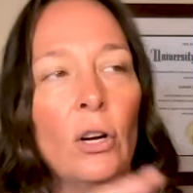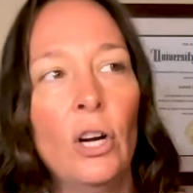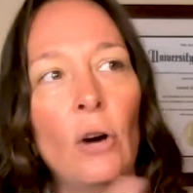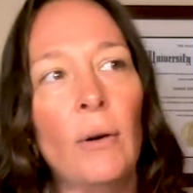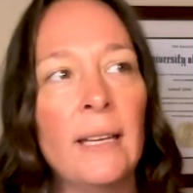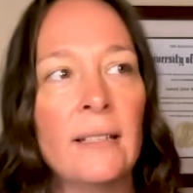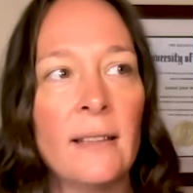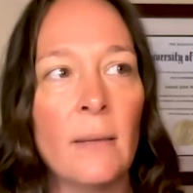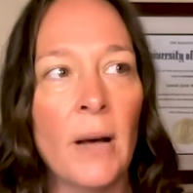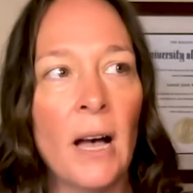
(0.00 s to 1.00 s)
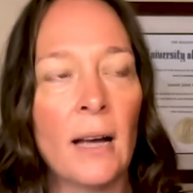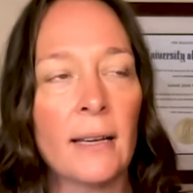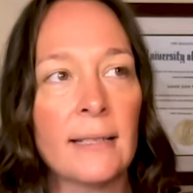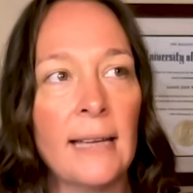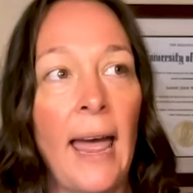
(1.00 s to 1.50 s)
go into the
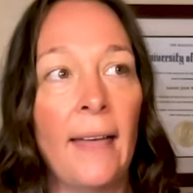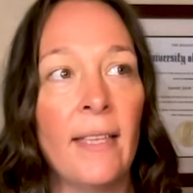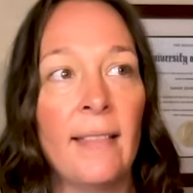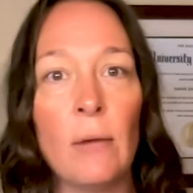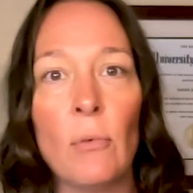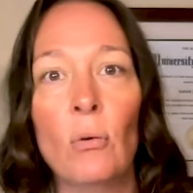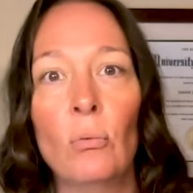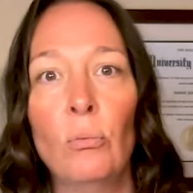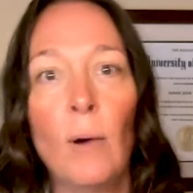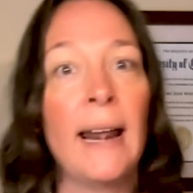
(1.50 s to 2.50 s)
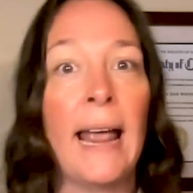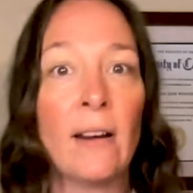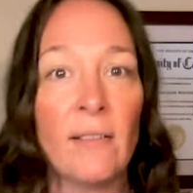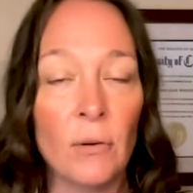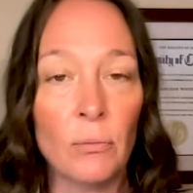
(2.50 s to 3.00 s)
box and then they will run
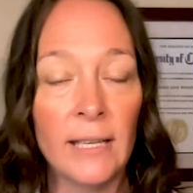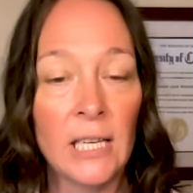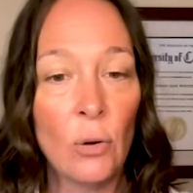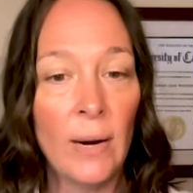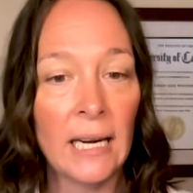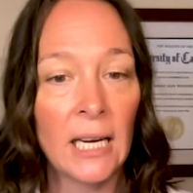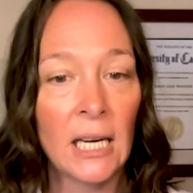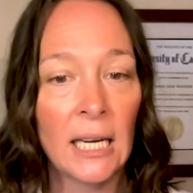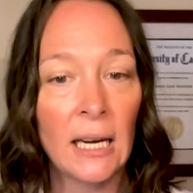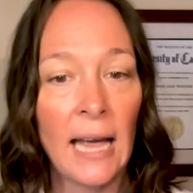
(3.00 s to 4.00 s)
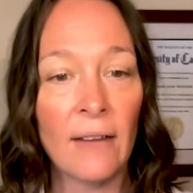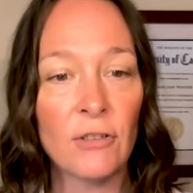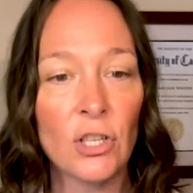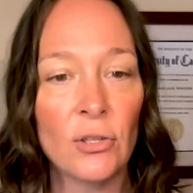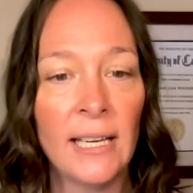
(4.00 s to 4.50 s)
out of it really quick
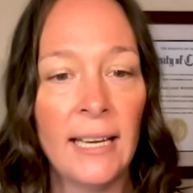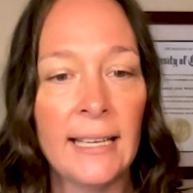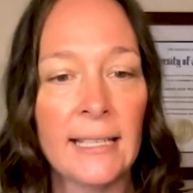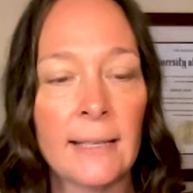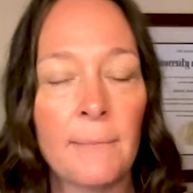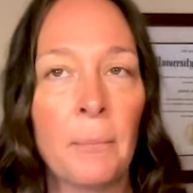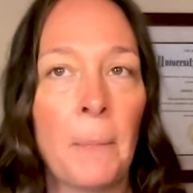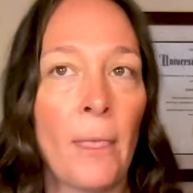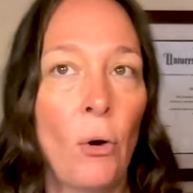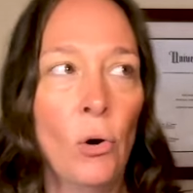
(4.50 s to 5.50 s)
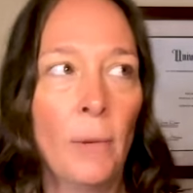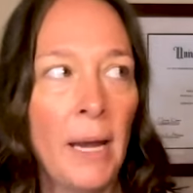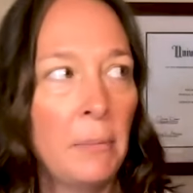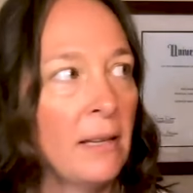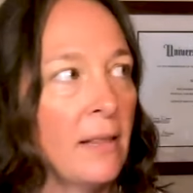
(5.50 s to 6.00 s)
after using it. Or
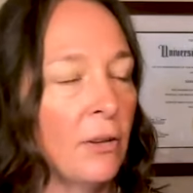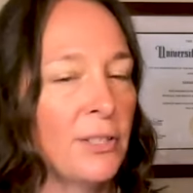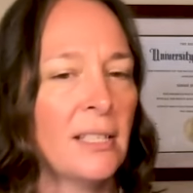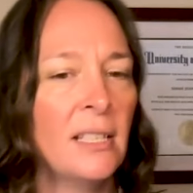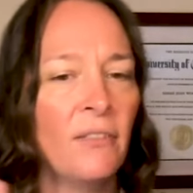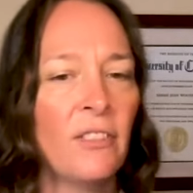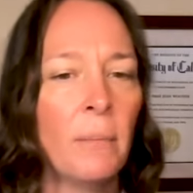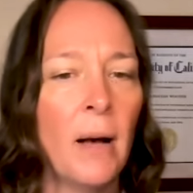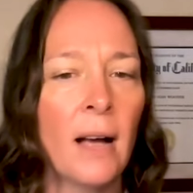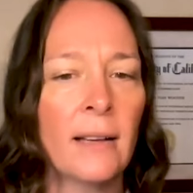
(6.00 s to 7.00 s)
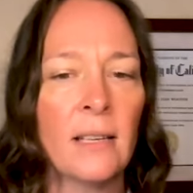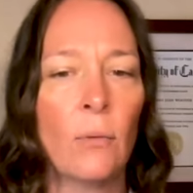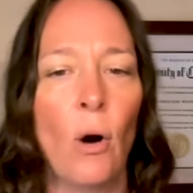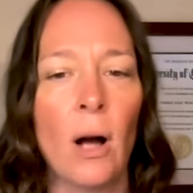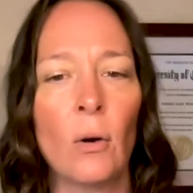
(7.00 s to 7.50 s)
maybe they'll sniff the box
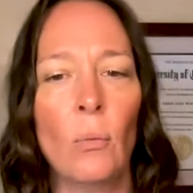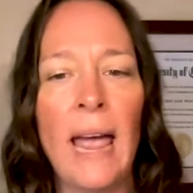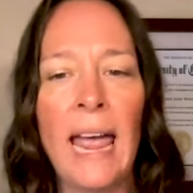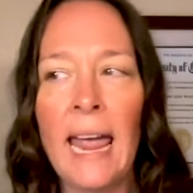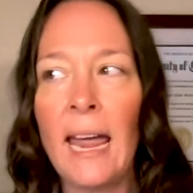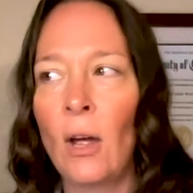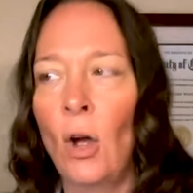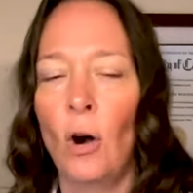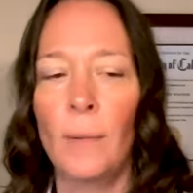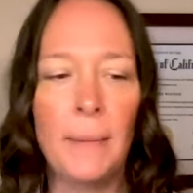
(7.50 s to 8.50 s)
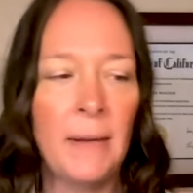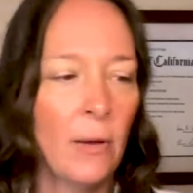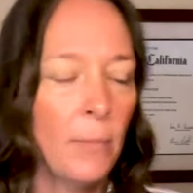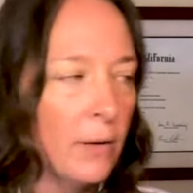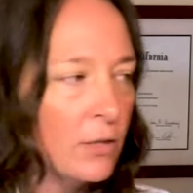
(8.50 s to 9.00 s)
and walk away. Or maybe
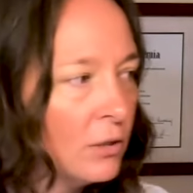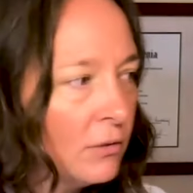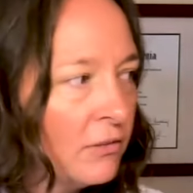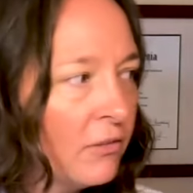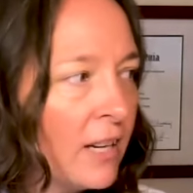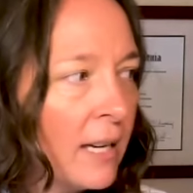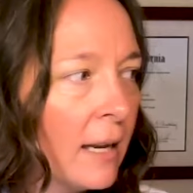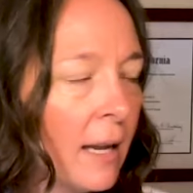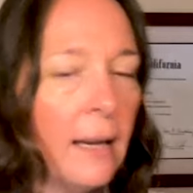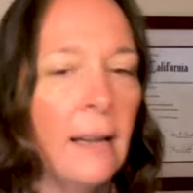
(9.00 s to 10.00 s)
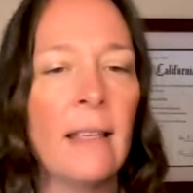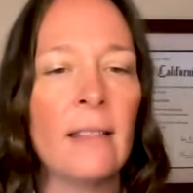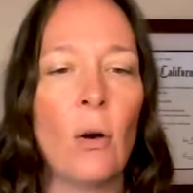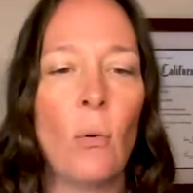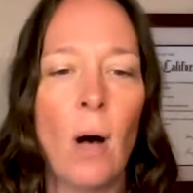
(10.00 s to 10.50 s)
they'll put 2 feet in and
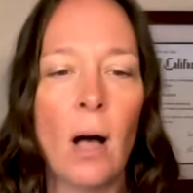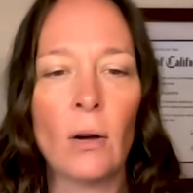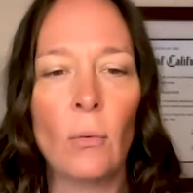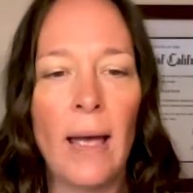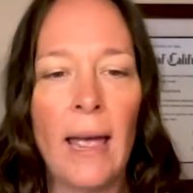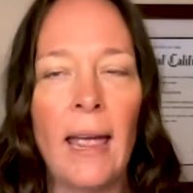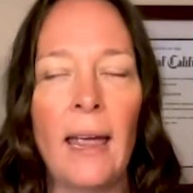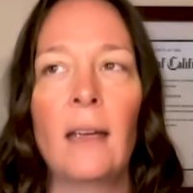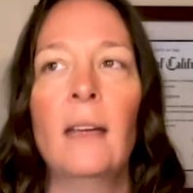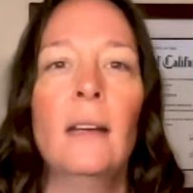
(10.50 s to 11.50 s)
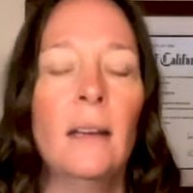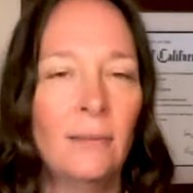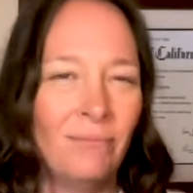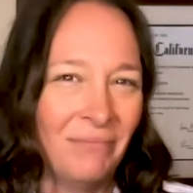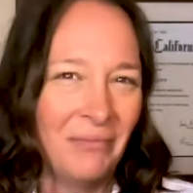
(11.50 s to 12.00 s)
then they'll walk away.
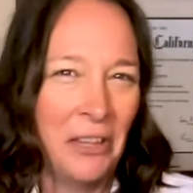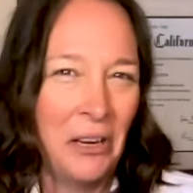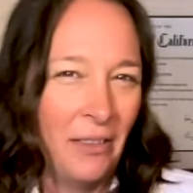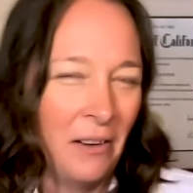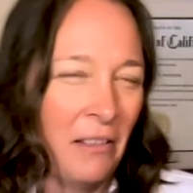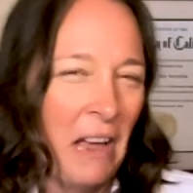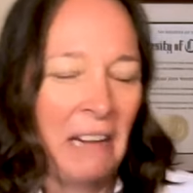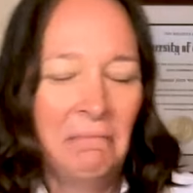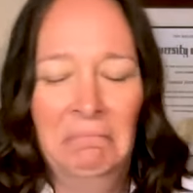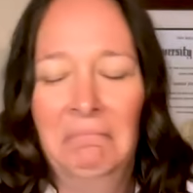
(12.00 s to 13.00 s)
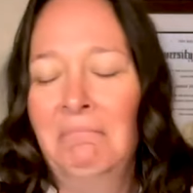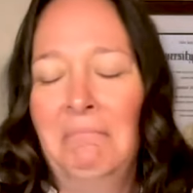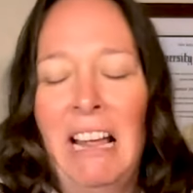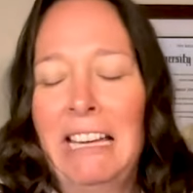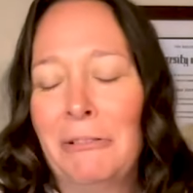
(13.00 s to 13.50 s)
They're like,
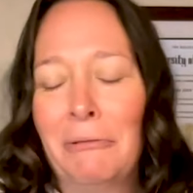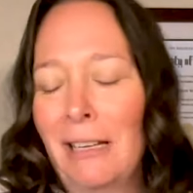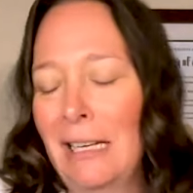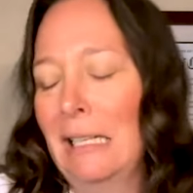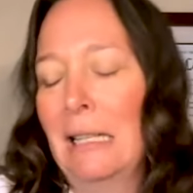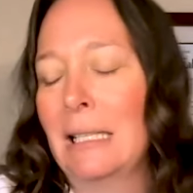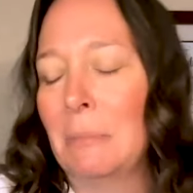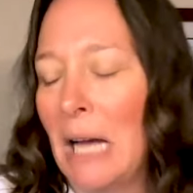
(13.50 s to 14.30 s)
I don't like this